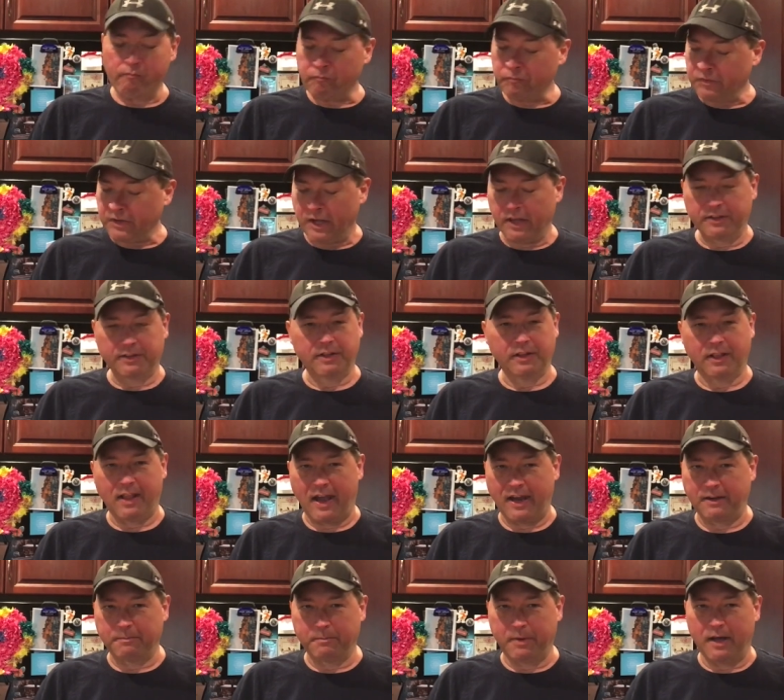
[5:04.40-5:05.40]
hit the
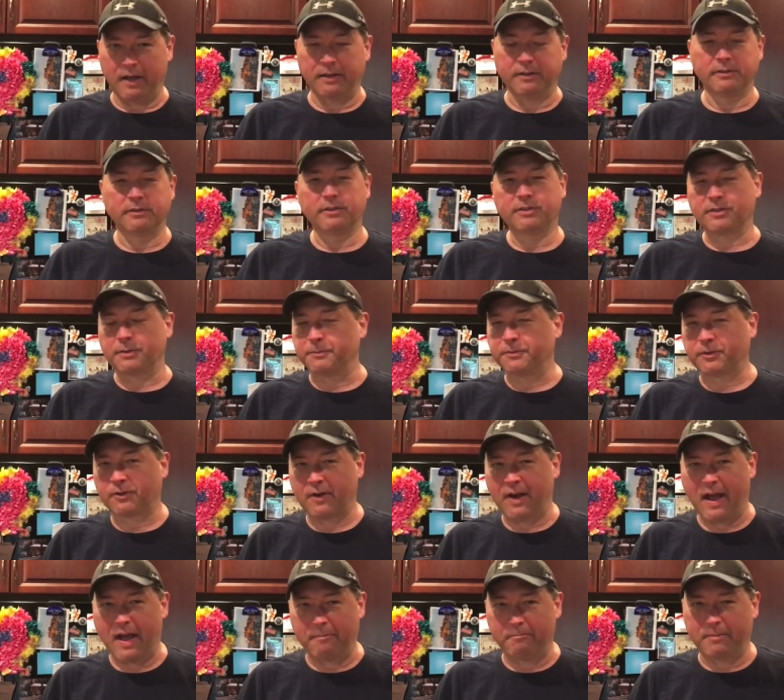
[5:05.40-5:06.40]
like button,
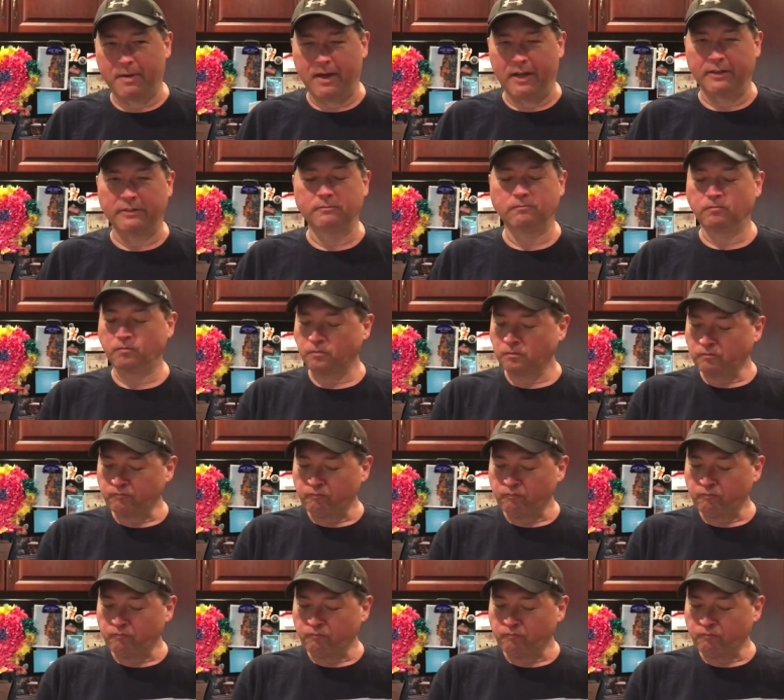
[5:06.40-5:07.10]
subscribe button,